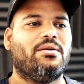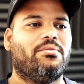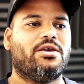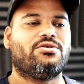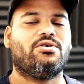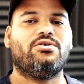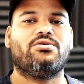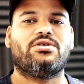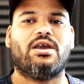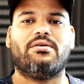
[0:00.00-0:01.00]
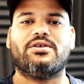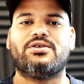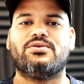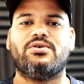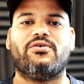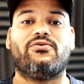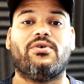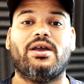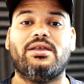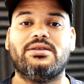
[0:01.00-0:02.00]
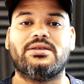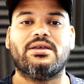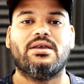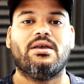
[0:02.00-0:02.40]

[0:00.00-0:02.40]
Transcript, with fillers: Make sure you share it to your friends.